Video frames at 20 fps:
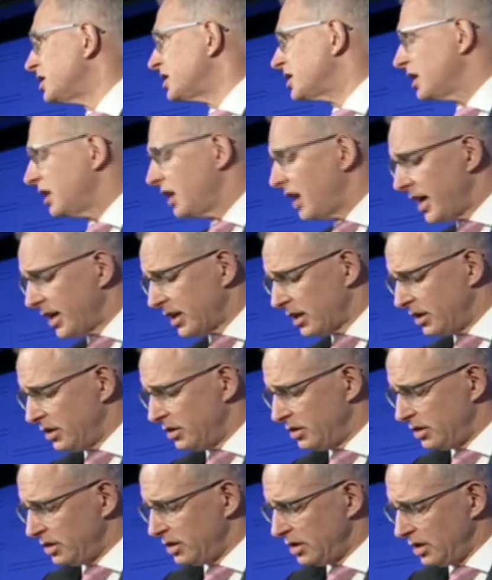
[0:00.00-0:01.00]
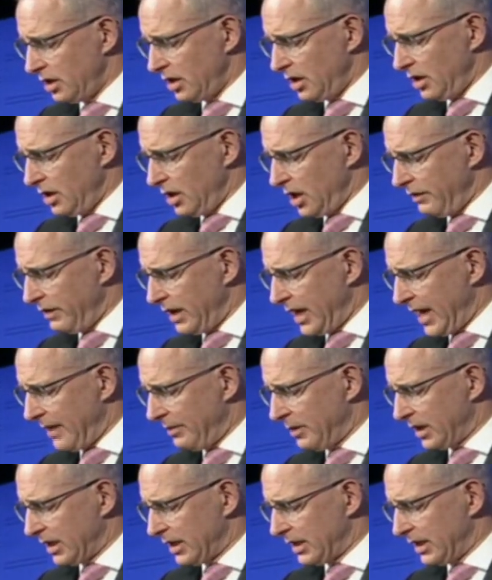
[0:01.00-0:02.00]
the likelihood of it
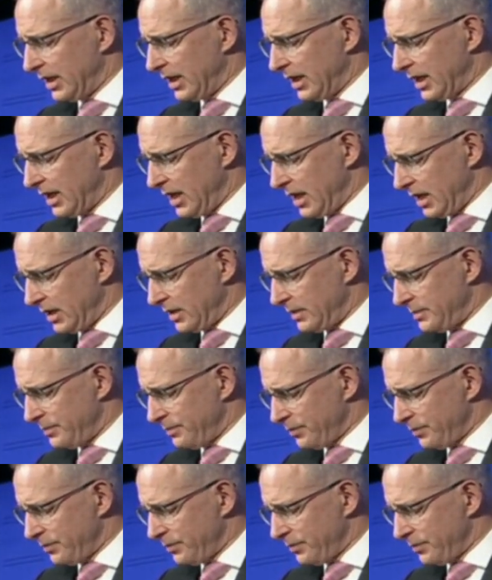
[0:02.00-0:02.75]
happening again.